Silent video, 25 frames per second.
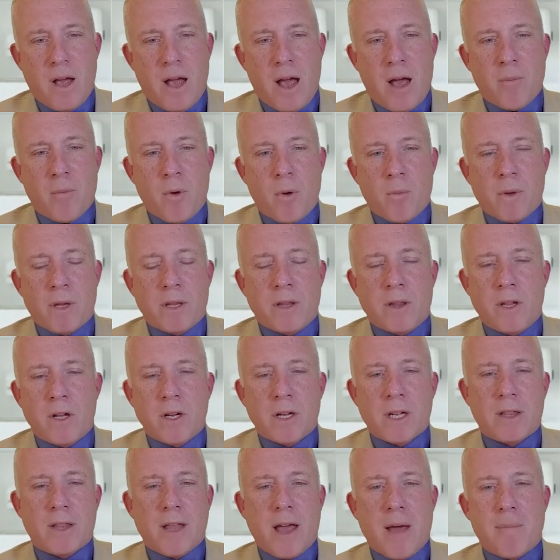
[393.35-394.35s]
And when we
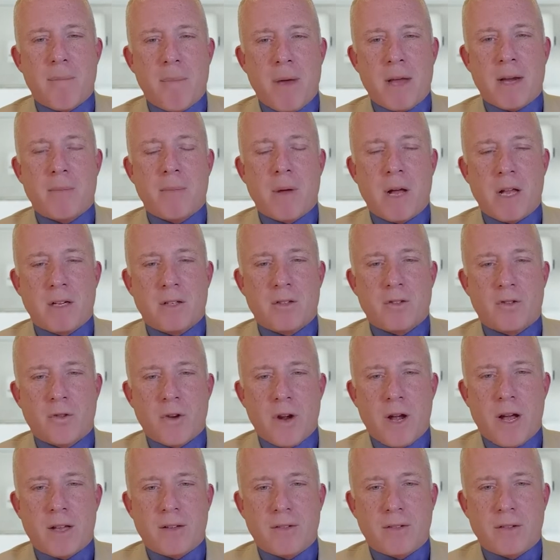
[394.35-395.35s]
look at that metabolic
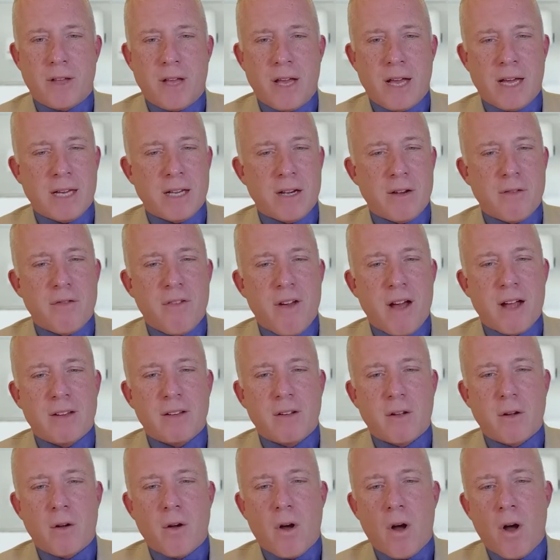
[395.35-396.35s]
stress, it can affect
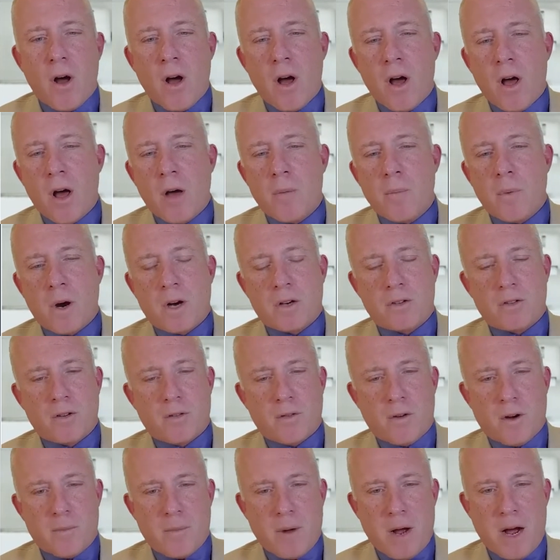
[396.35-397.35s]
all parts
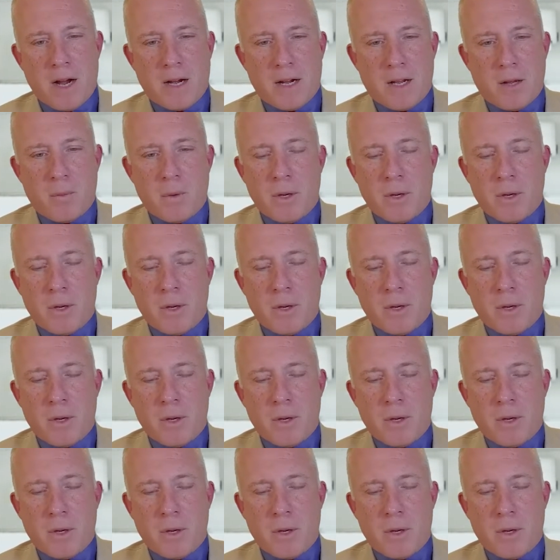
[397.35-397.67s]
of our body.